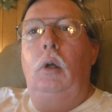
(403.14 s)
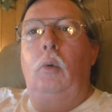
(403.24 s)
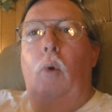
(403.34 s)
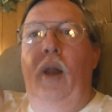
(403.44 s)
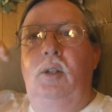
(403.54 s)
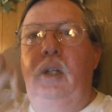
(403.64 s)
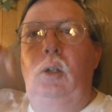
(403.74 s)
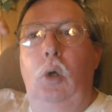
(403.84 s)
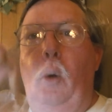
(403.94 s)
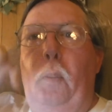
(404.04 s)
when it's
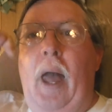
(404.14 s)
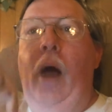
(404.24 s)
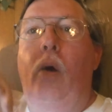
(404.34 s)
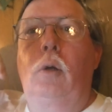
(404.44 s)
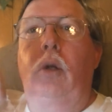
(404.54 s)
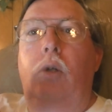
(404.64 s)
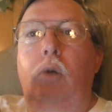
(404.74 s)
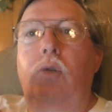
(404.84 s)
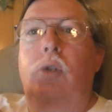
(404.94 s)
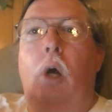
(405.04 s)
in your power to
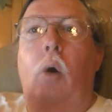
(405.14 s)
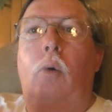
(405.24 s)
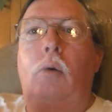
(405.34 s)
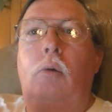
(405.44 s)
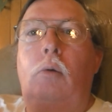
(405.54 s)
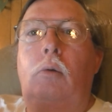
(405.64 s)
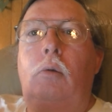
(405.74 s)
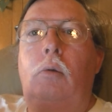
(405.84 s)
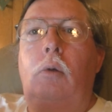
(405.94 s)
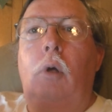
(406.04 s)
do so.
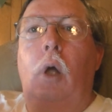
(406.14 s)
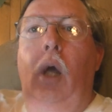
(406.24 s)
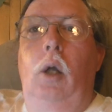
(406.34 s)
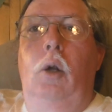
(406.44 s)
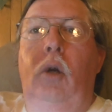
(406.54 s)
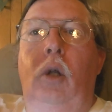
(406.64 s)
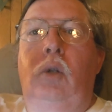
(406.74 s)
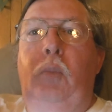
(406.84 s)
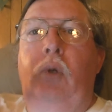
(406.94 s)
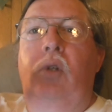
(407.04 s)
You're not
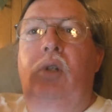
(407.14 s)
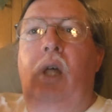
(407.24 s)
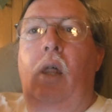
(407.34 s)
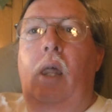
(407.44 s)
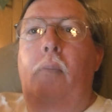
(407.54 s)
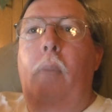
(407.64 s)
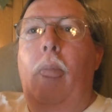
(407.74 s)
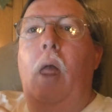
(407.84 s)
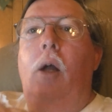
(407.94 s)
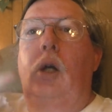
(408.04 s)
supposed to tell them,
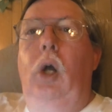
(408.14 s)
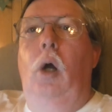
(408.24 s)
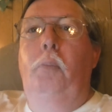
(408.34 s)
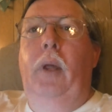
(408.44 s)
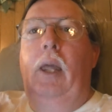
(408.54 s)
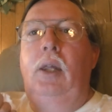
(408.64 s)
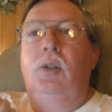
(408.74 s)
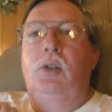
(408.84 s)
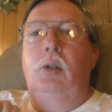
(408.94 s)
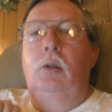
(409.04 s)
go in
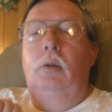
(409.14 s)
peace,